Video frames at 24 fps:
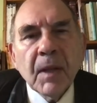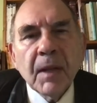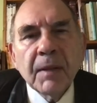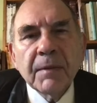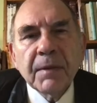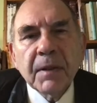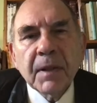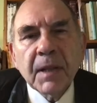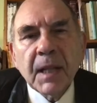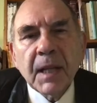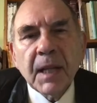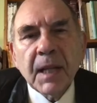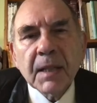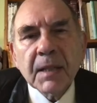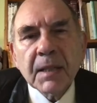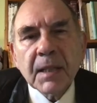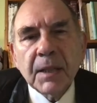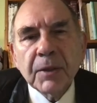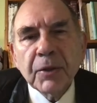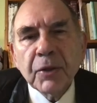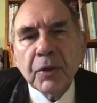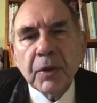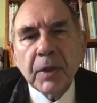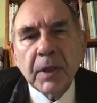the last
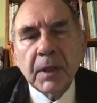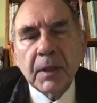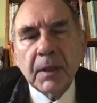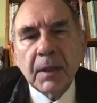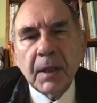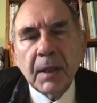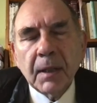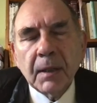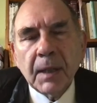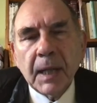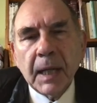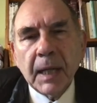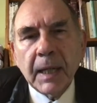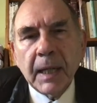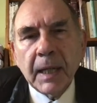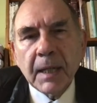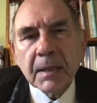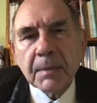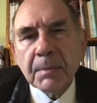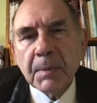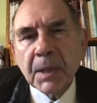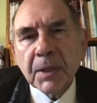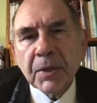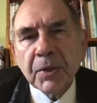century. I
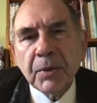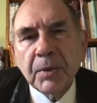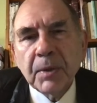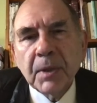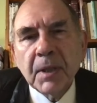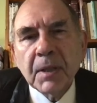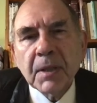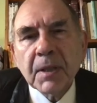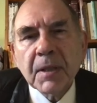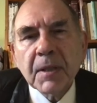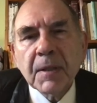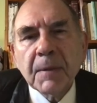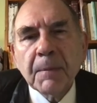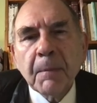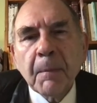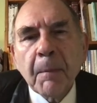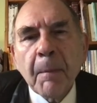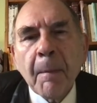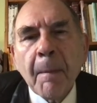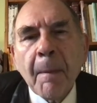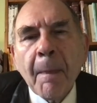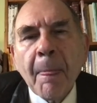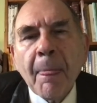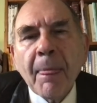asked my students,
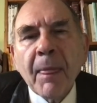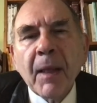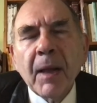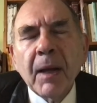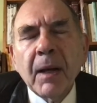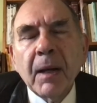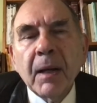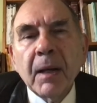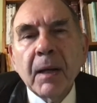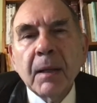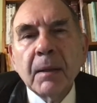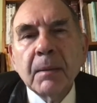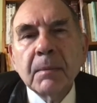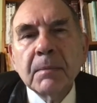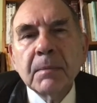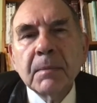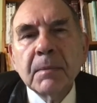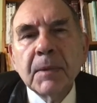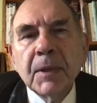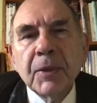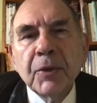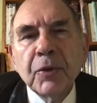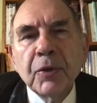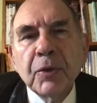
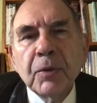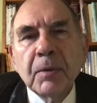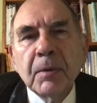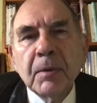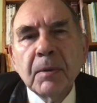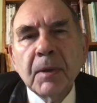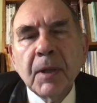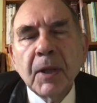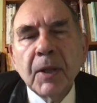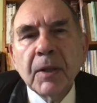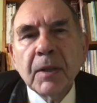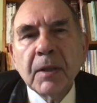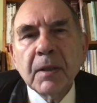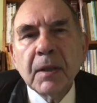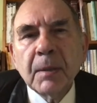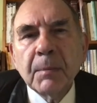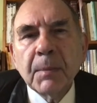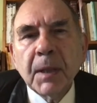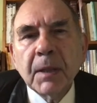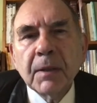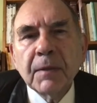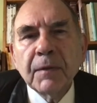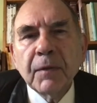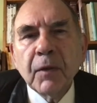did you learn
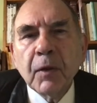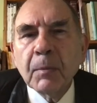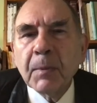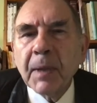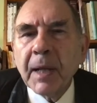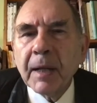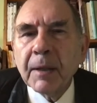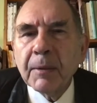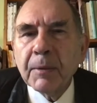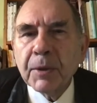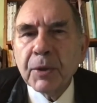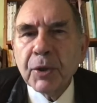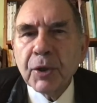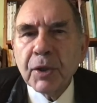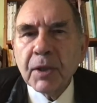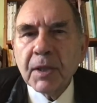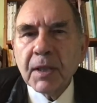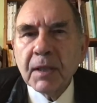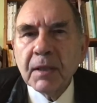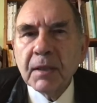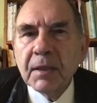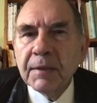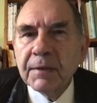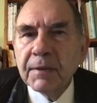about form languages
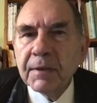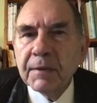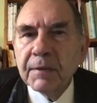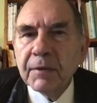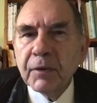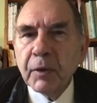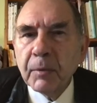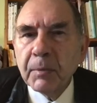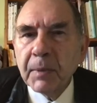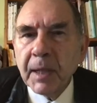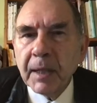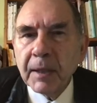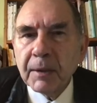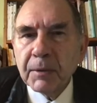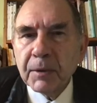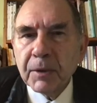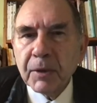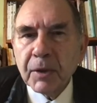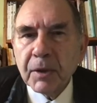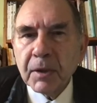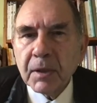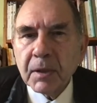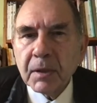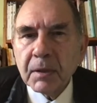and different form
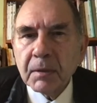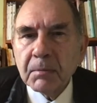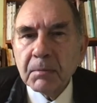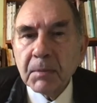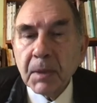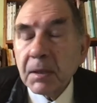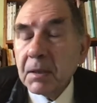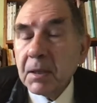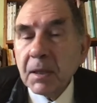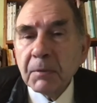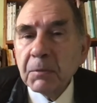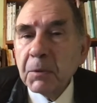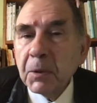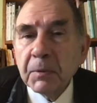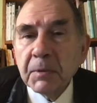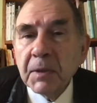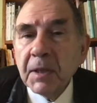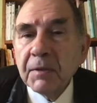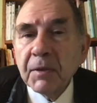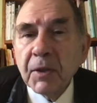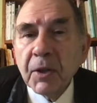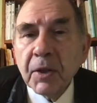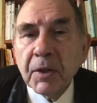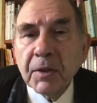languages? They said, we've
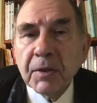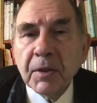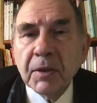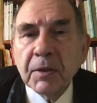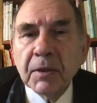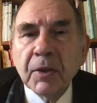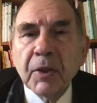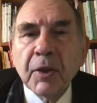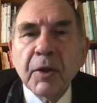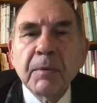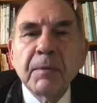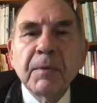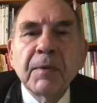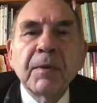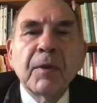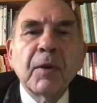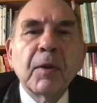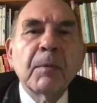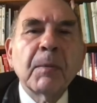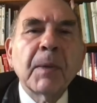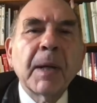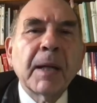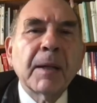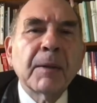never heard the term
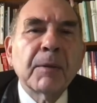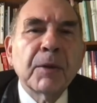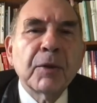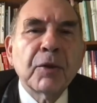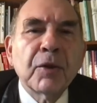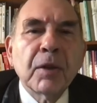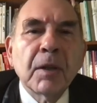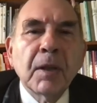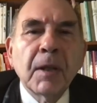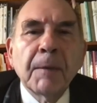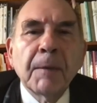form language.